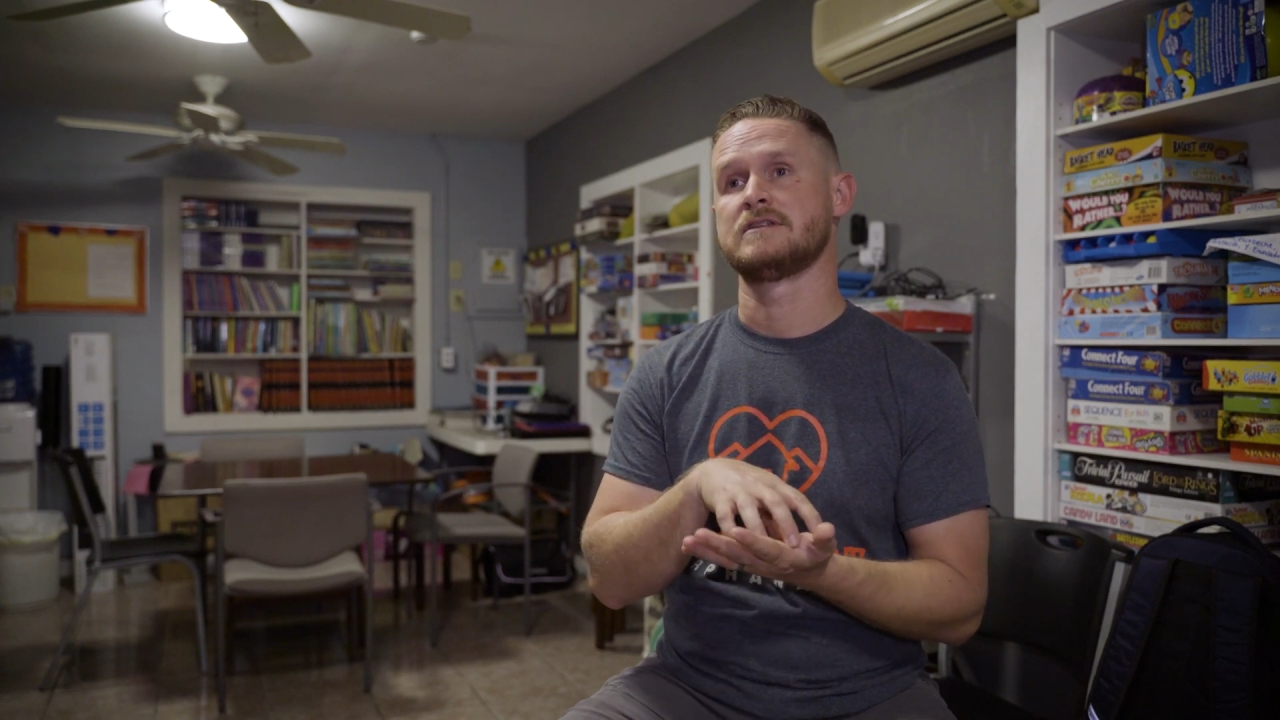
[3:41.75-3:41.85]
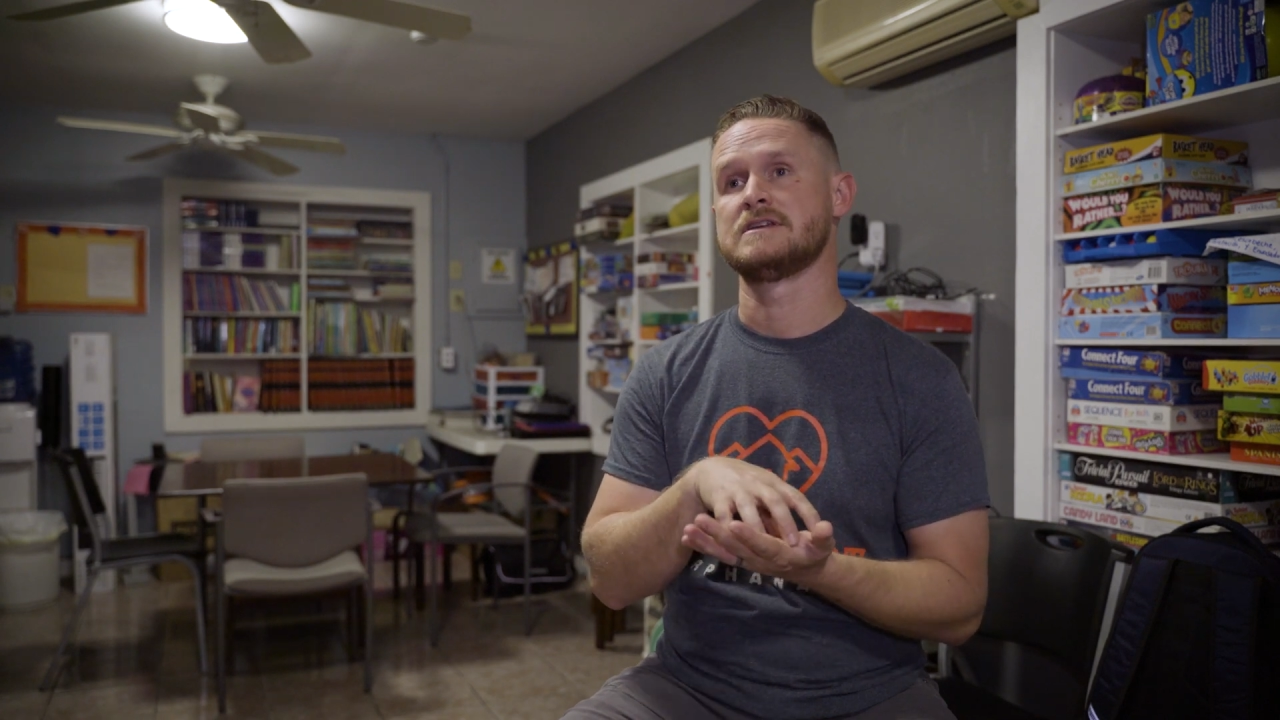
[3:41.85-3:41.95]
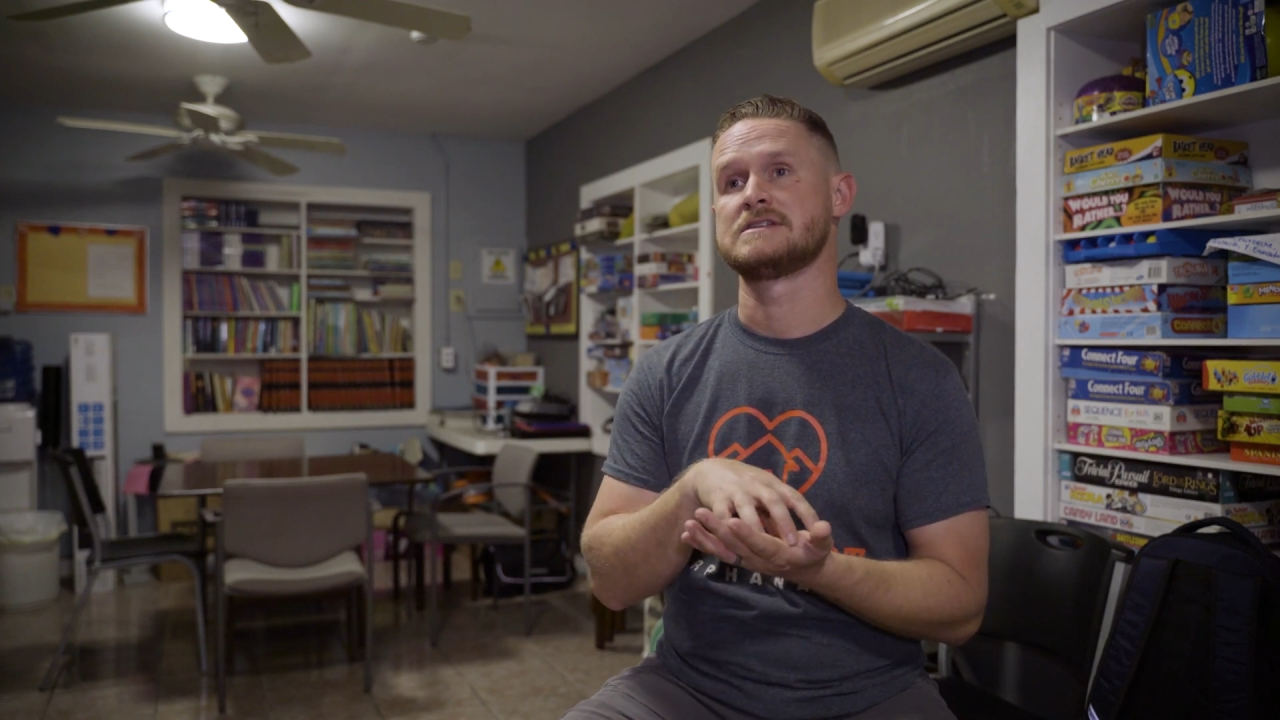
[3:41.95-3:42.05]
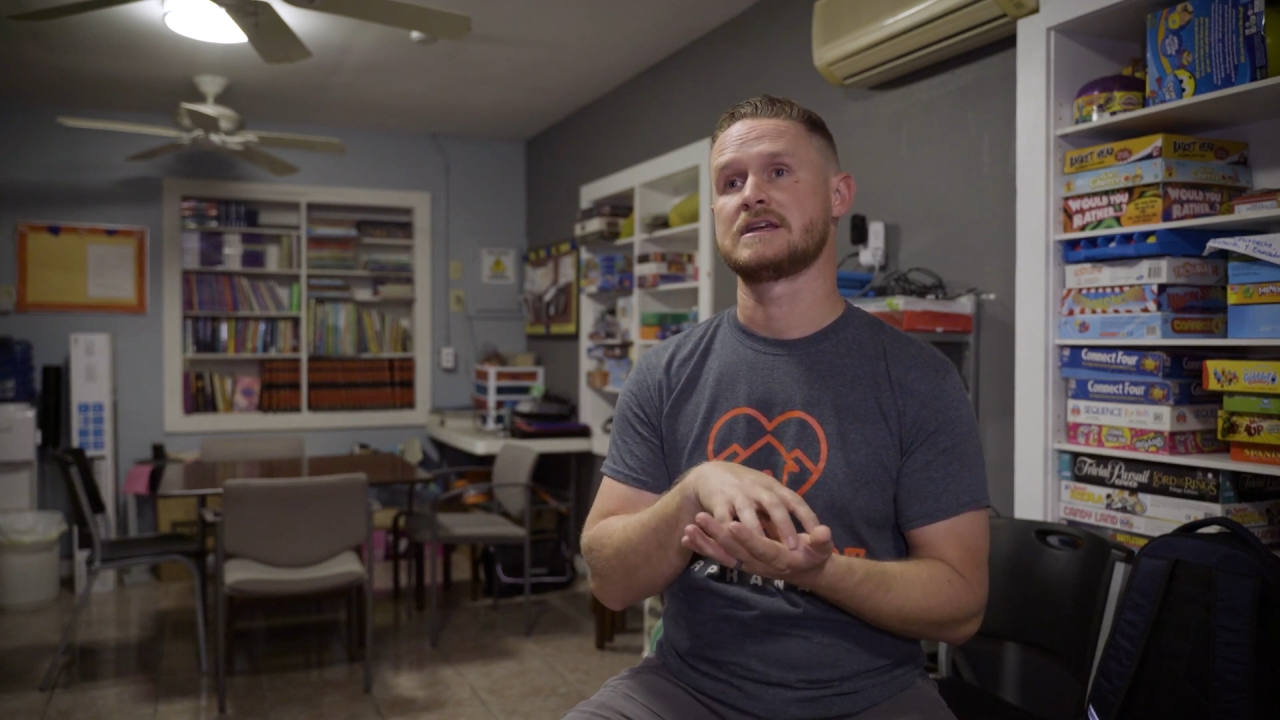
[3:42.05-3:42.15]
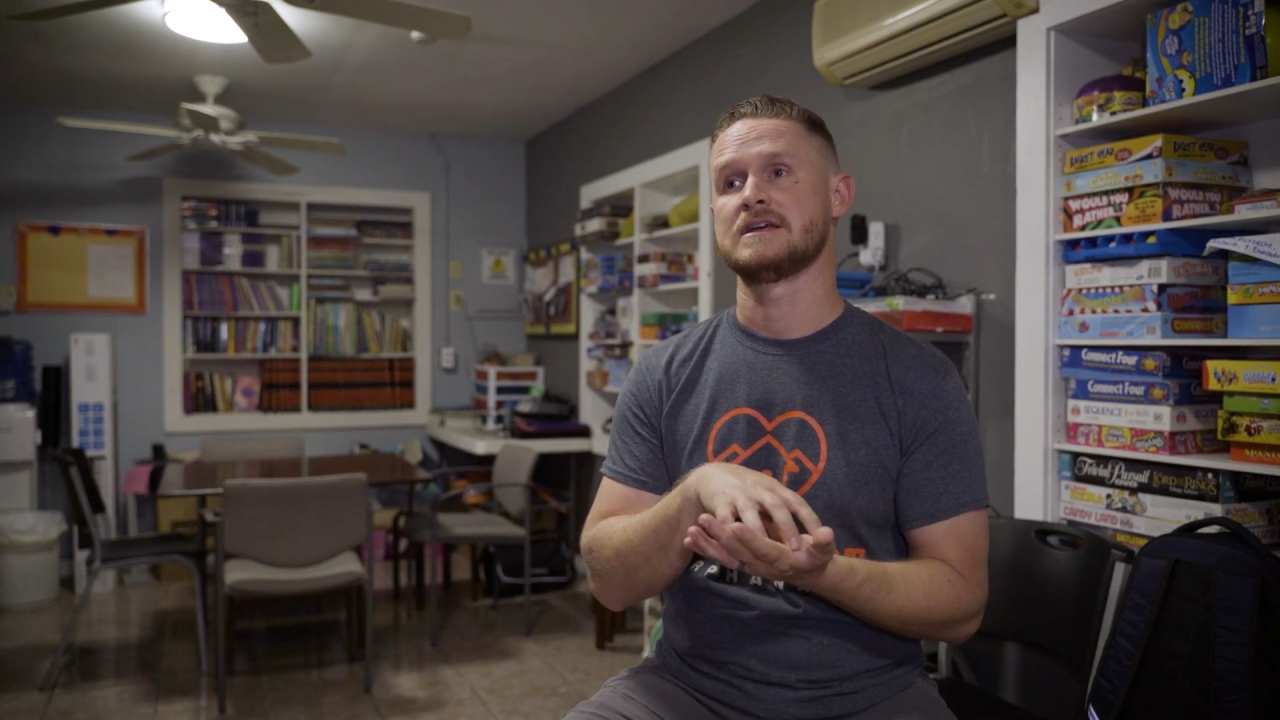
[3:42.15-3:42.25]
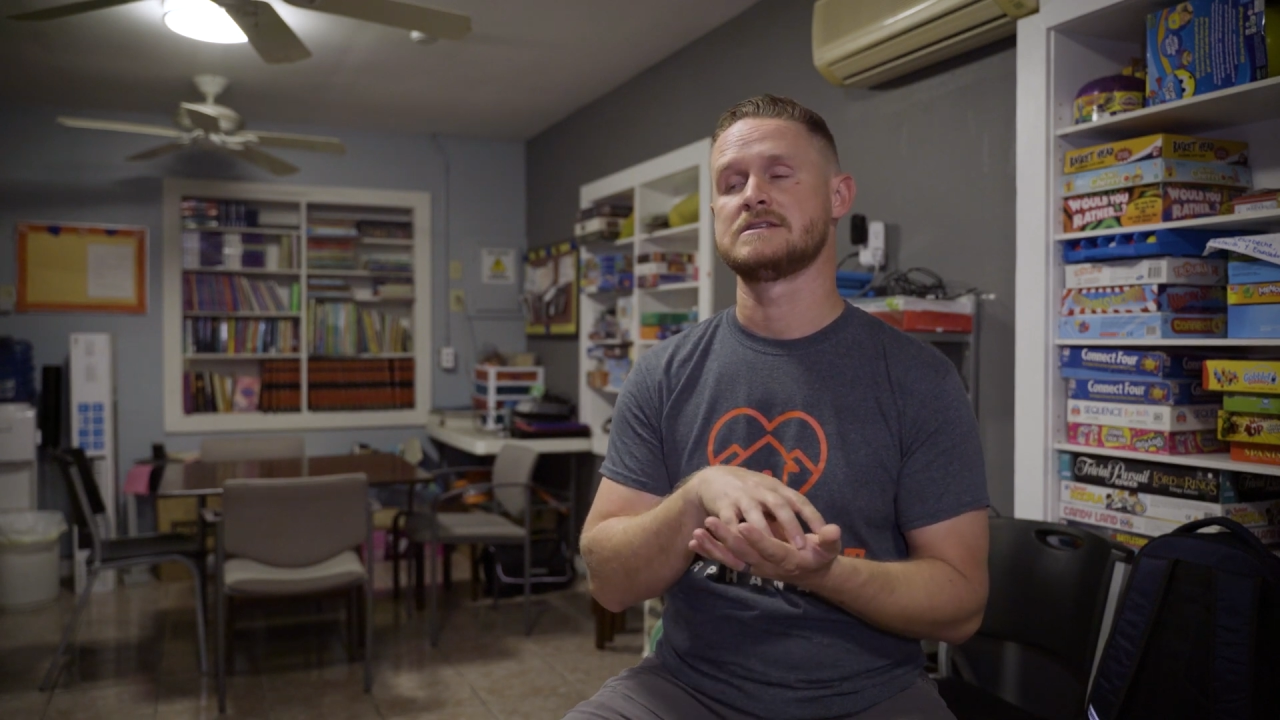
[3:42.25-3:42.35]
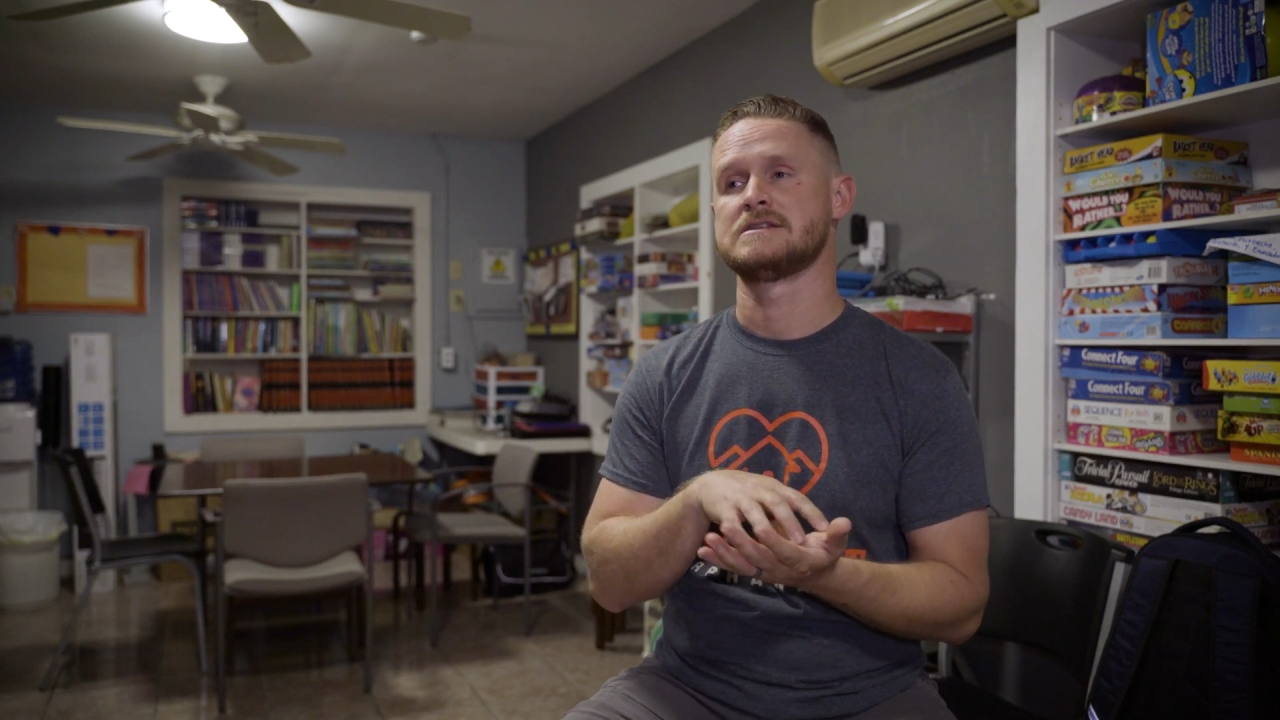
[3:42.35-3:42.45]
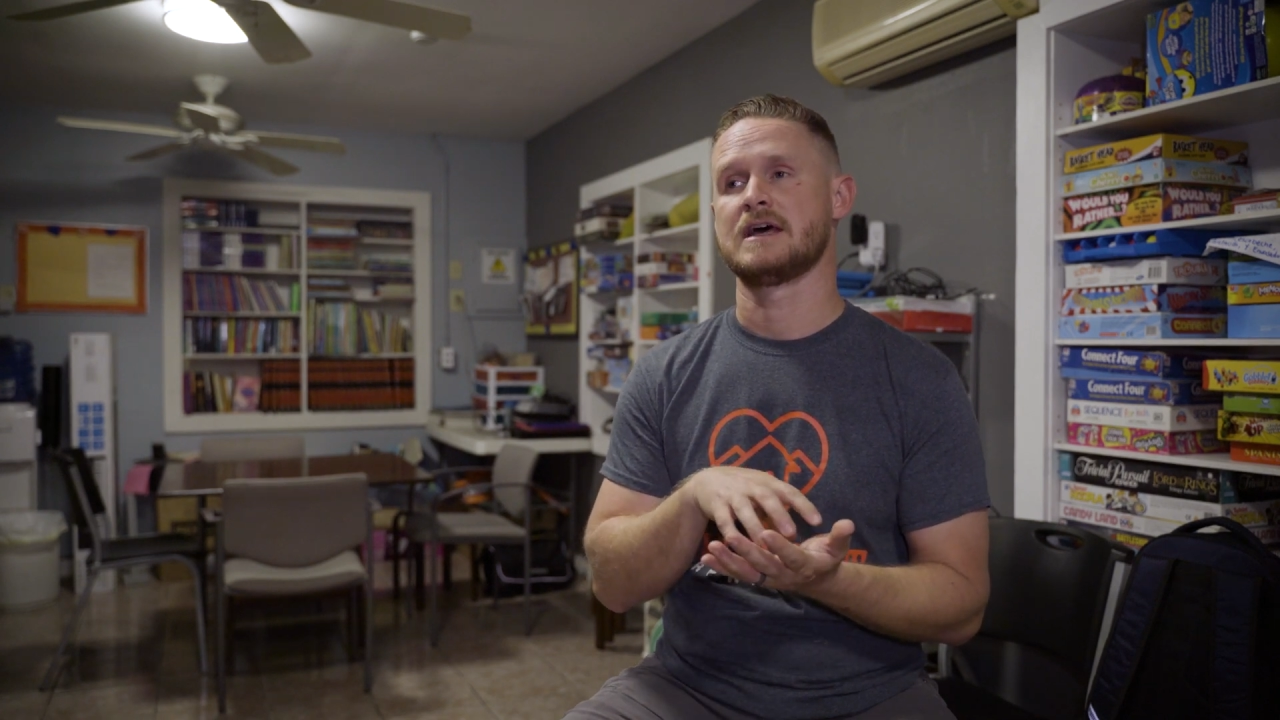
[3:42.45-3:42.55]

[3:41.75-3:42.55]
to these kids